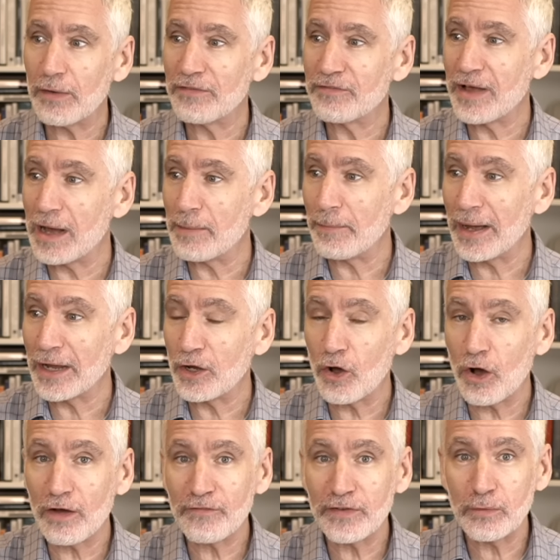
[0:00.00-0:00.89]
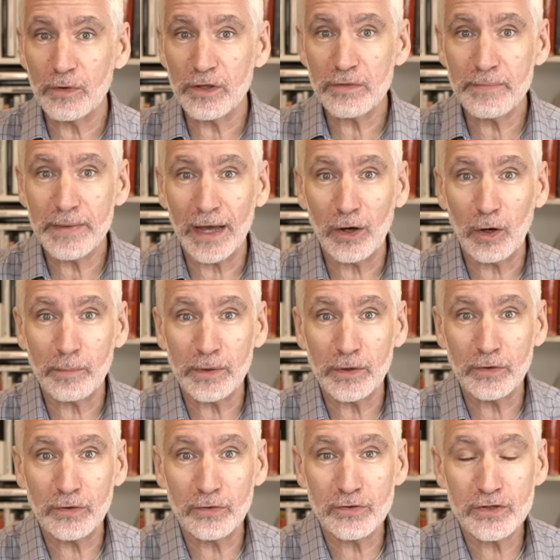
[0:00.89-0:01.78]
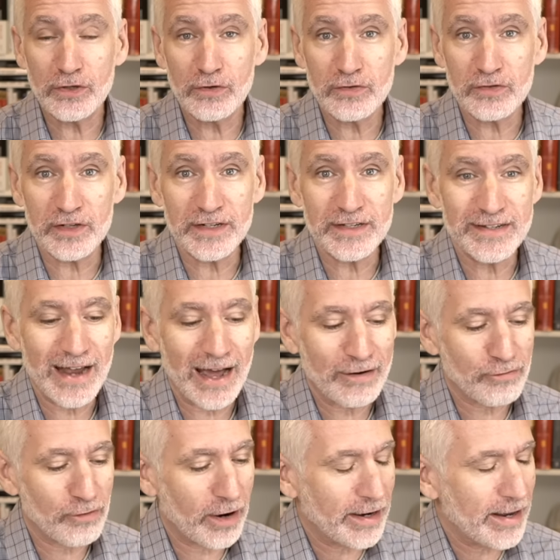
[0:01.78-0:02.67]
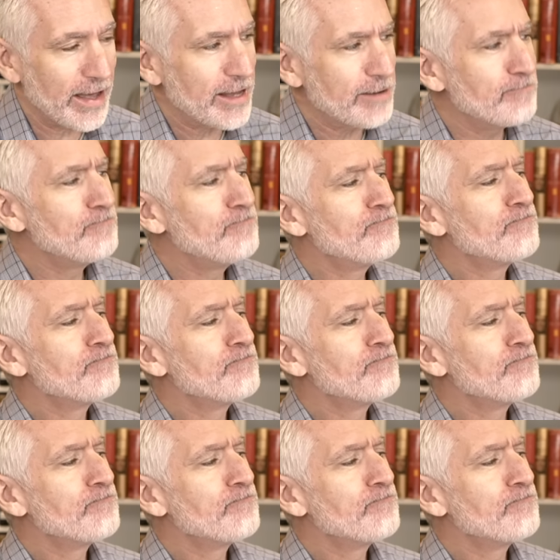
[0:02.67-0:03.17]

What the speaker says: I've got my coffee with me. I hope you do too. So let's dive right in.